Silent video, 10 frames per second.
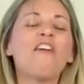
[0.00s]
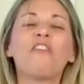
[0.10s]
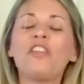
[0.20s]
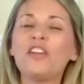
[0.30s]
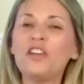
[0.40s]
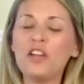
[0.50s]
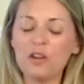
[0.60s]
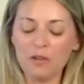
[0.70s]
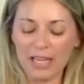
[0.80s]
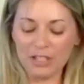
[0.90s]
for the
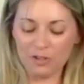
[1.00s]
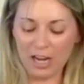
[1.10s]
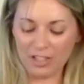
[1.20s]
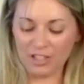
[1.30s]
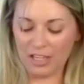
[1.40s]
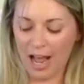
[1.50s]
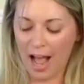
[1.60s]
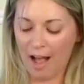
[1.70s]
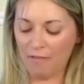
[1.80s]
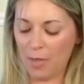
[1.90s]
new introduction
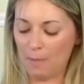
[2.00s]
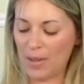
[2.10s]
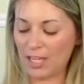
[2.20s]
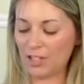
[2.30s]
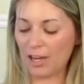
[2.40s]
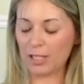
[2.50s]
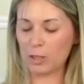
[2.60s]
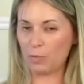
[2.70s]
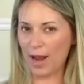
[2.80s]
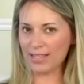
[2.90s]
of the Big Shot
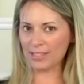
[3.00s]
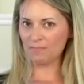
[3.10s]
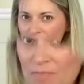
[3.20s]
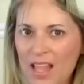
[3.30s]
Express.